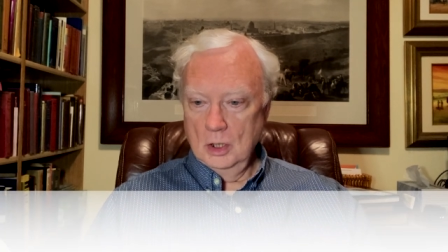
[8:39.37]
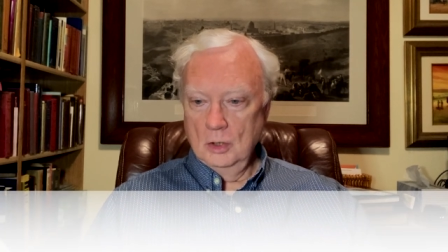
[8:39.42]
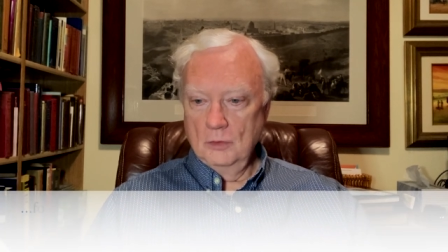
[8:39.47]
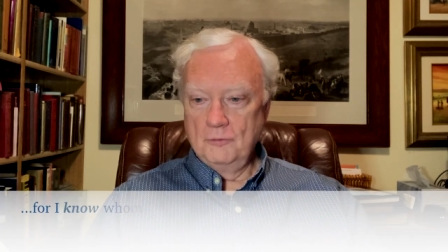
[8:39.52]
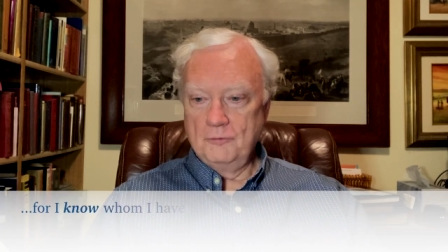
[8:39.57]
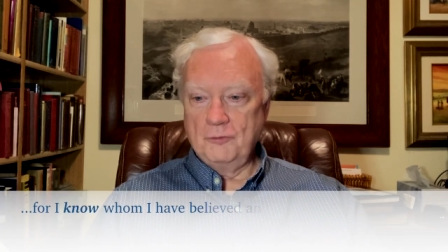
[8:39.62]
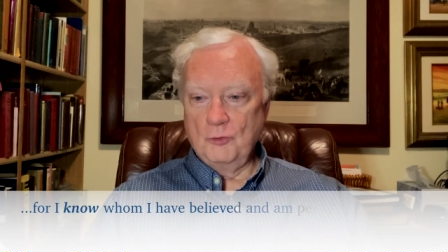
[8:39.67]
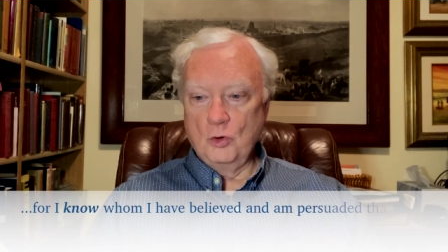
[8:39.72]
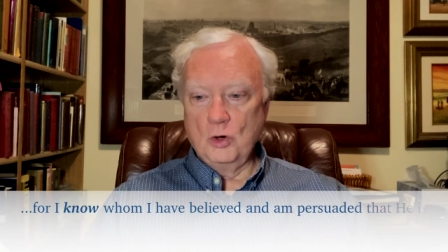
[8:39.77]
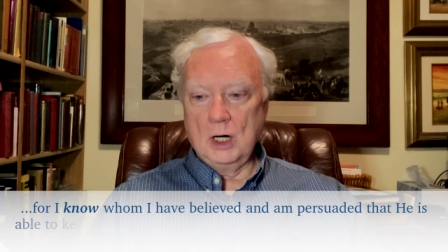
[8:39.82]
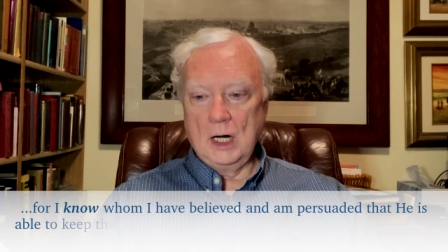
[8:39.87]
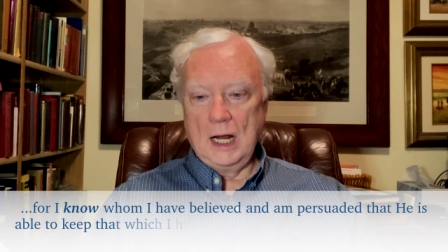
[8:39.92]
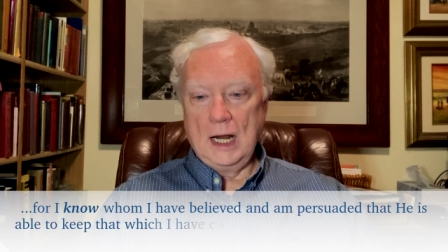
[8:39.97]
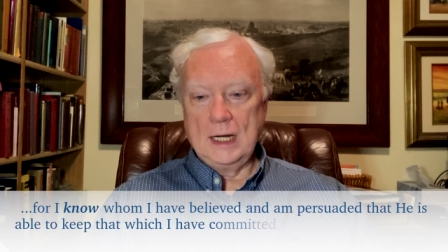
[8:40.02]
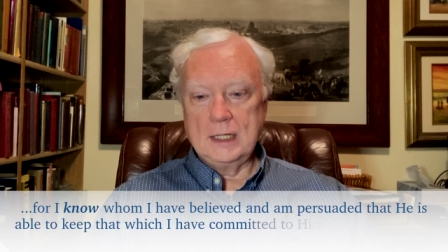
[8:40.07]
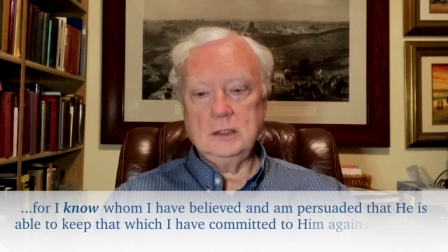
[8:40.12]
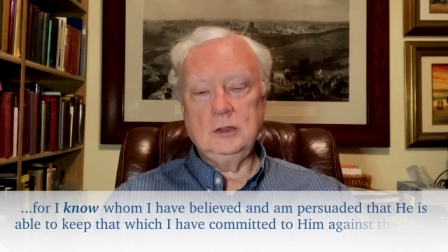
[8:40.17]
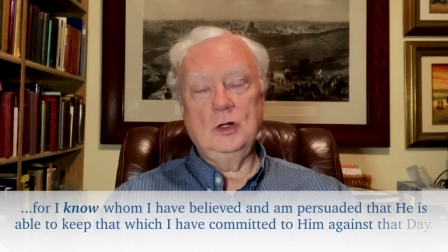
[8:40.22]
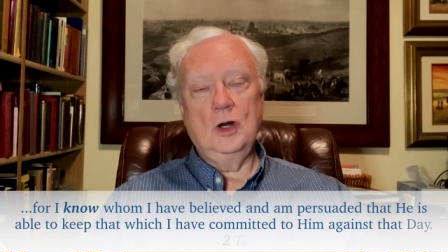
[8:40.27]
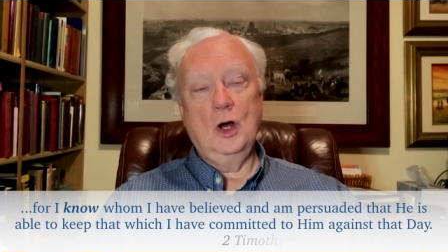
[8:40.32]
For
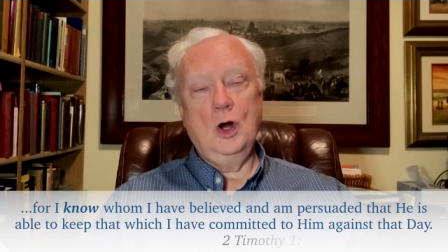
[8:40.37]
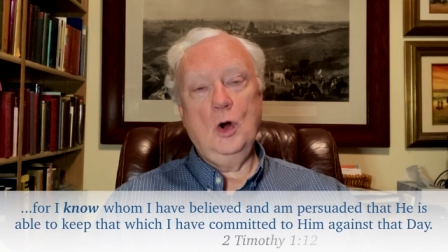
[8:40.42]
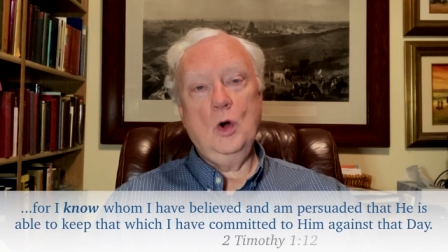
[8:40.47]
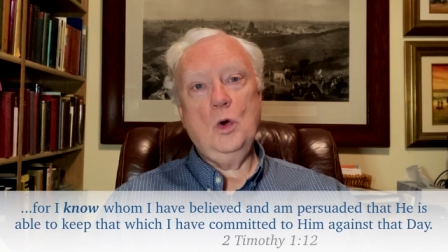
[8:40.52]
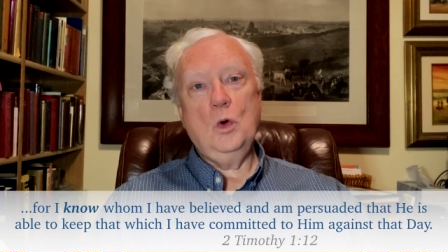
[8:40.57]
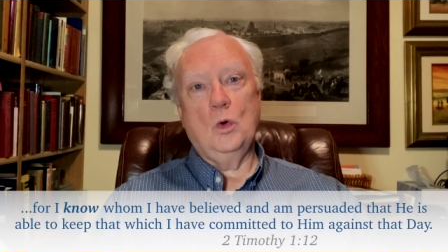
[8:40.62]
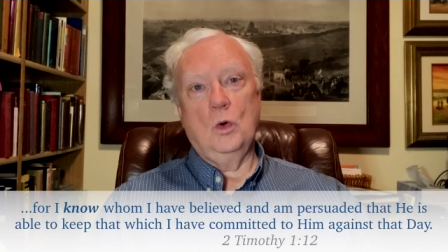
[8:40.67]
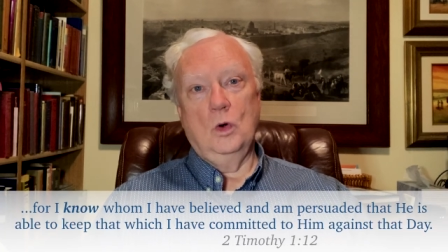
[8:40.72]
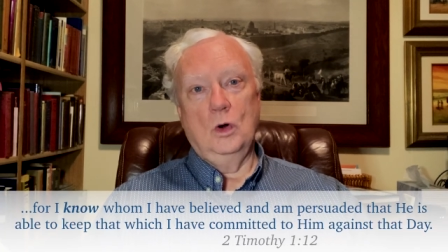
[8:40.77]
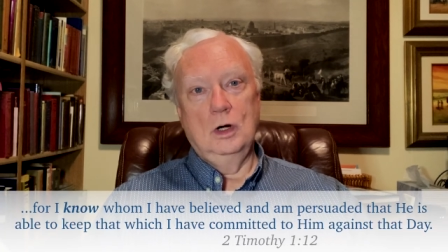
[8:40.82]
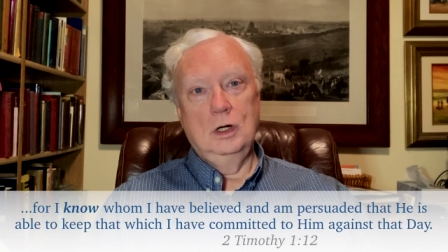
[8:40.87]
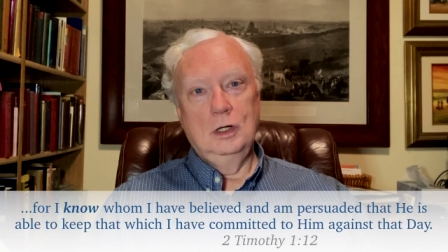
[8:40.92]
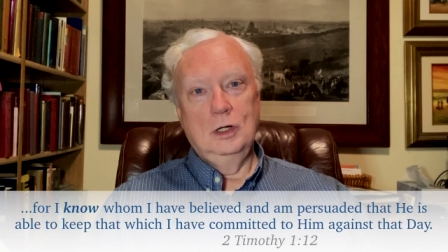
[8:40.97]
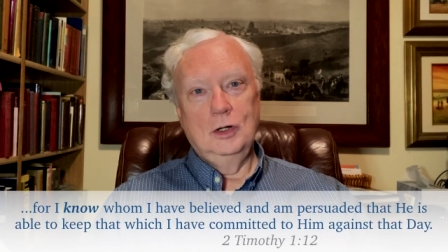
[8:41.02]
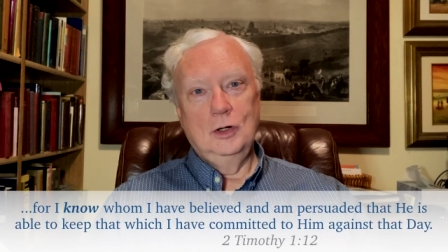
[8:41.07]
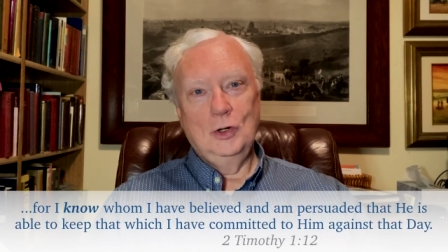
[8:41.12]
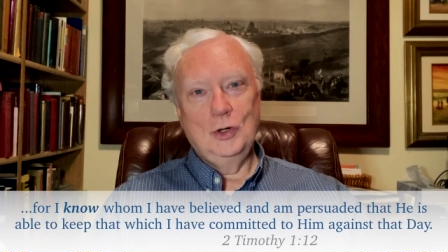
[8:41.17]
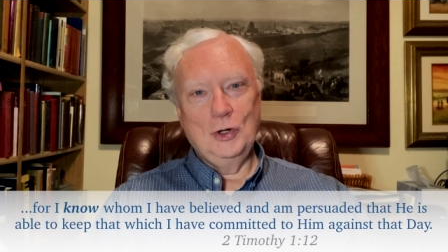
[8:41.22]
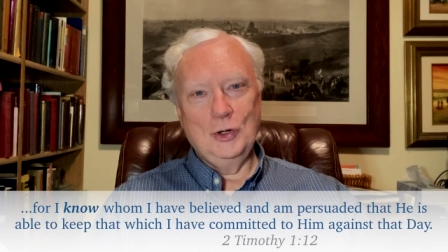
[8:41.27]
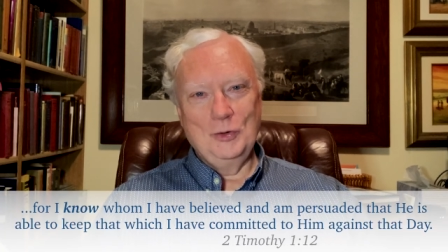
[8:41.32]
I know
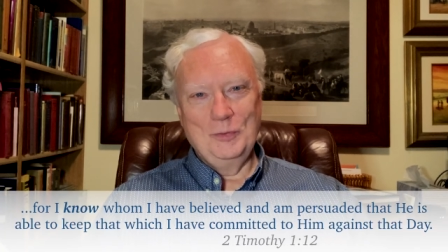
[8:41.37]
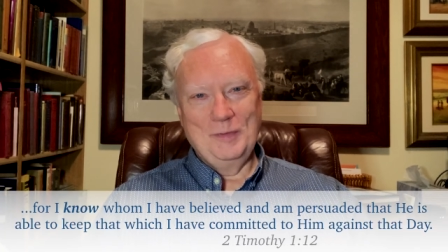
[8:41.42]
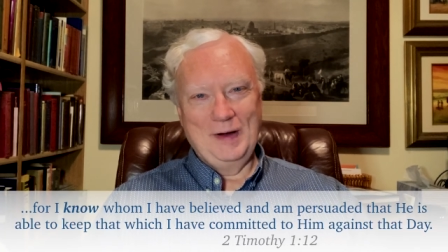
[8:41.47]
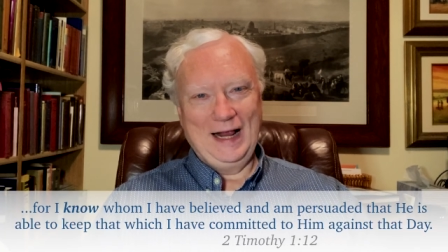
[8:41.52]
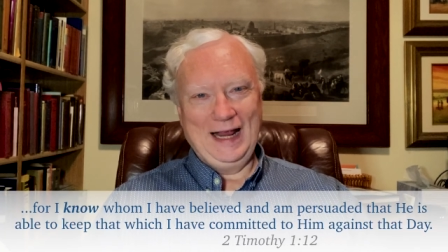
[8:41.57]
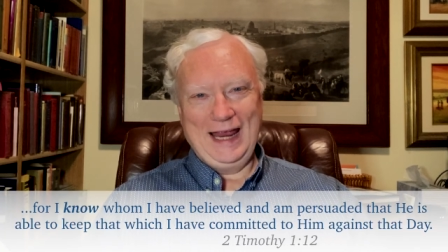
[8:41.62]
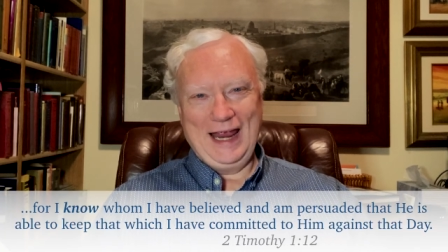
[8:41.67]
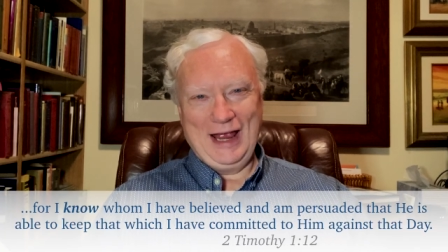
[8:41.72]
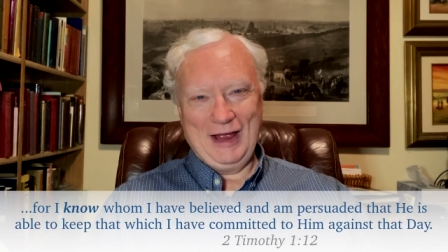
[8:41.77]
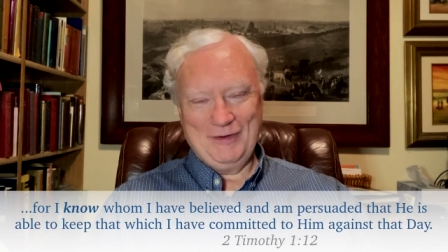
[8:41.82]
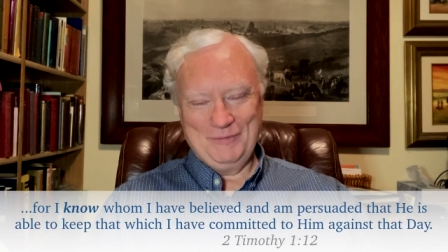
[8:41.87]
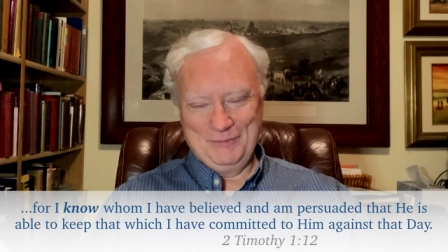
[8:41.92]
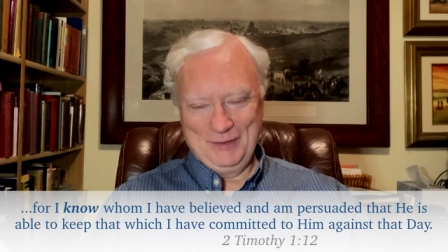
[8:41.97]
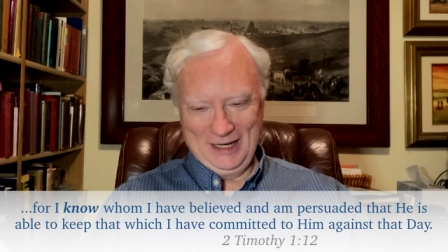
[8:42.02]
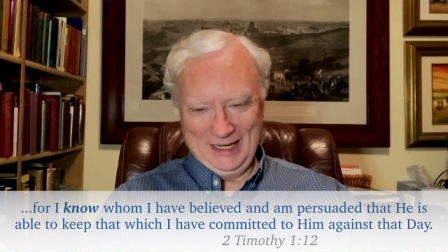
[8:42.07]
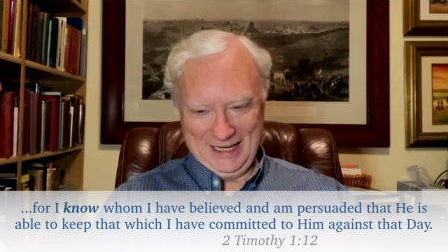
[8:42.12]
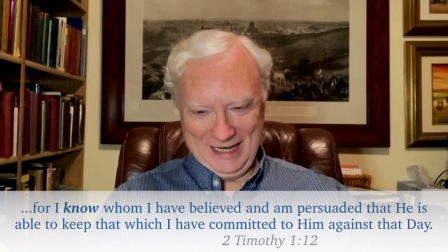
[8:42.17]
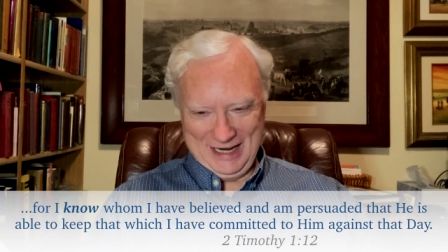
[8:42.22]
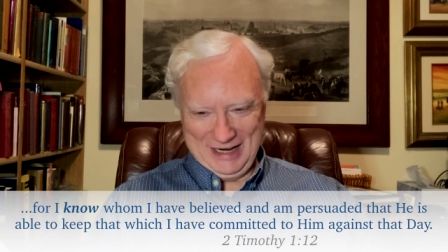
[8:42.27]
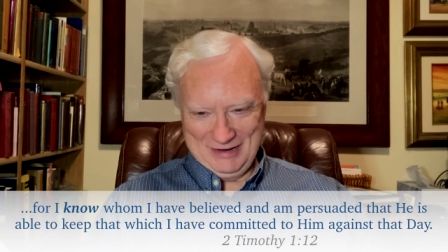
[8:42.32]
whom I have
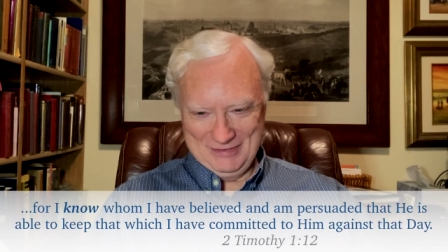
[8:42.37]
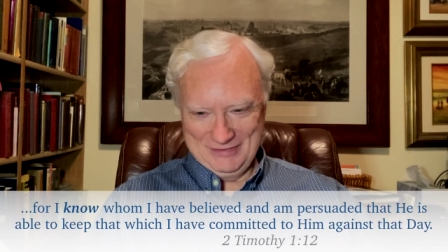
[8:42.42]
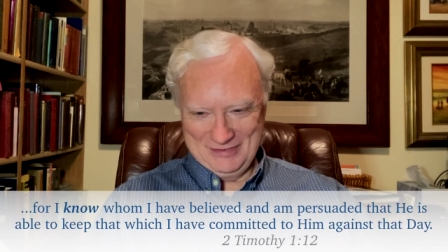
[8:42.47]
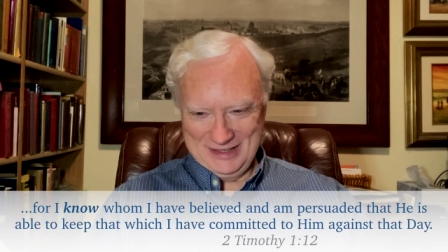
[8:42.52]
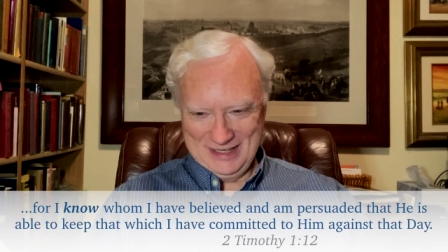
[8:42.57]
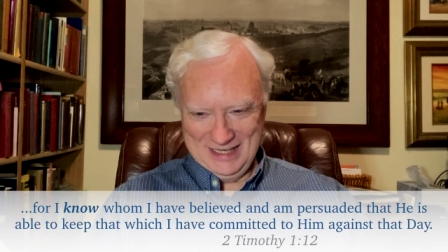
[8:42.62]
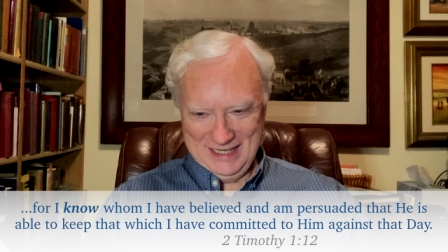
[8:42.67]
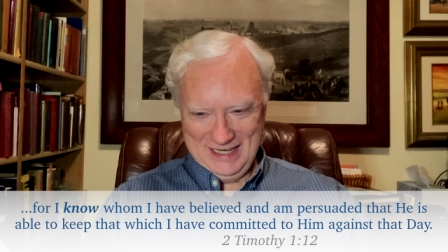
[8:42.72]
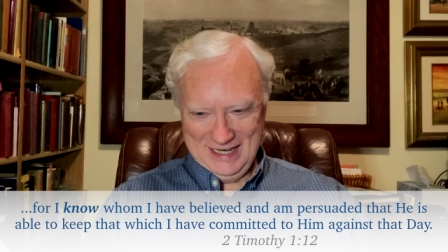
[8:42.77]
believed,